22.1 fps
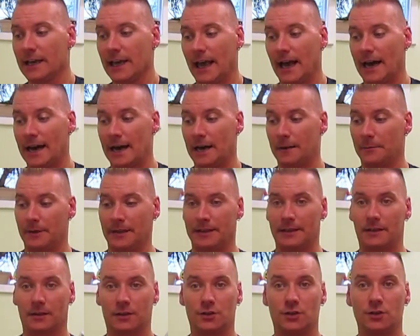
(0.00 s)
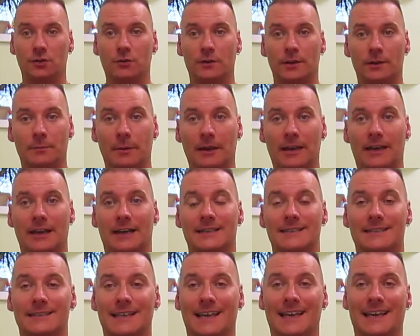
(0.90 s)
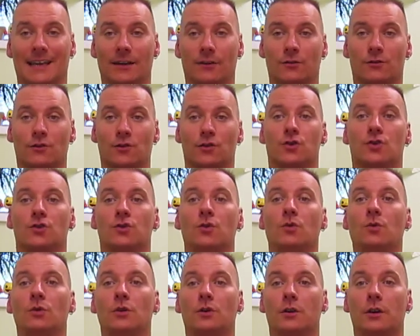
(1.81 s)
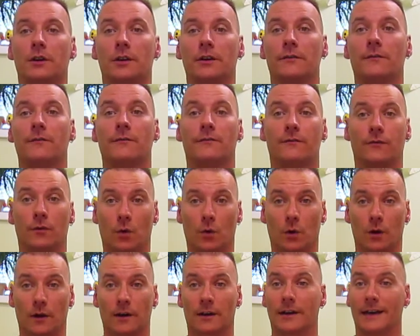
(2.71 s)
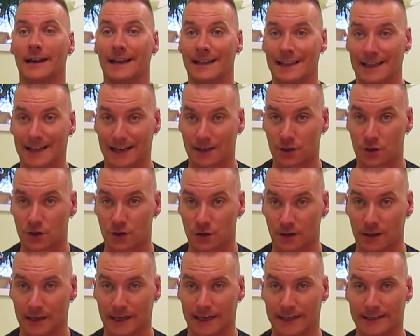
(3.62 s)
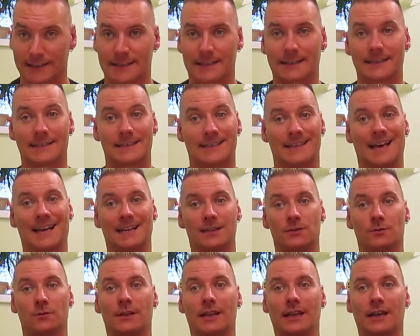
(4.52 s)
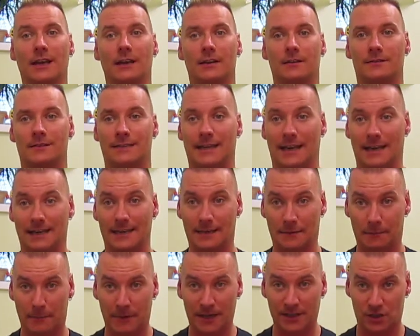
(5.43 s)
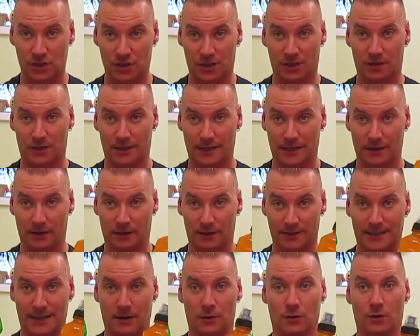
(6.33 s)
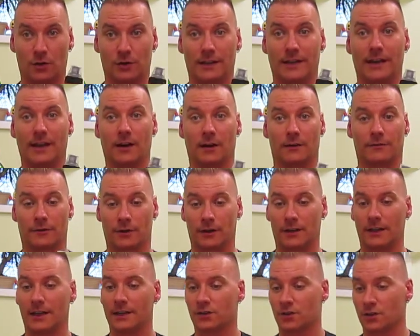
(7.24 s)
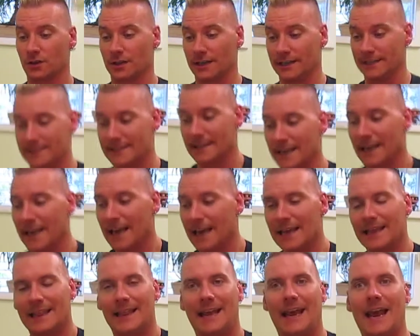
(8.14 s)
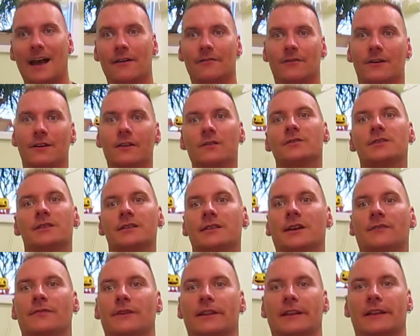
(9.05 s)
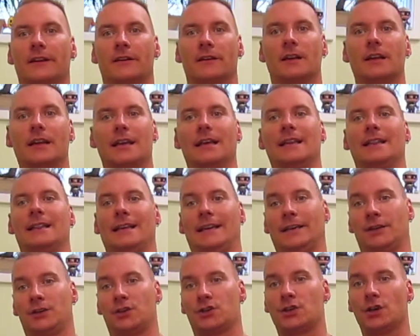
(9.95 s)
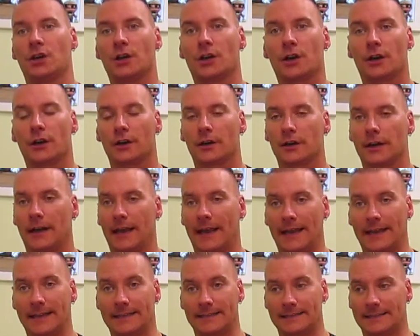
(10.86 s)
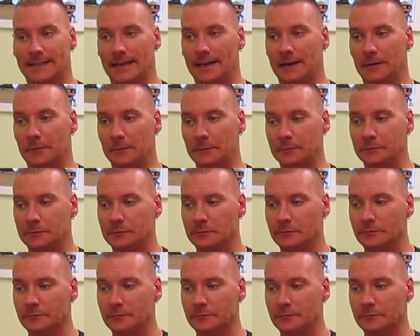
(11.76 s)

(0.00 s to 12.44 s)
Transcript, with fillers: Um, and they'll do it because they hear they're so good for electrolytes because that's what they tend to mention on here is how good they are for electrolytes. They have other stuff in there like sugar and um,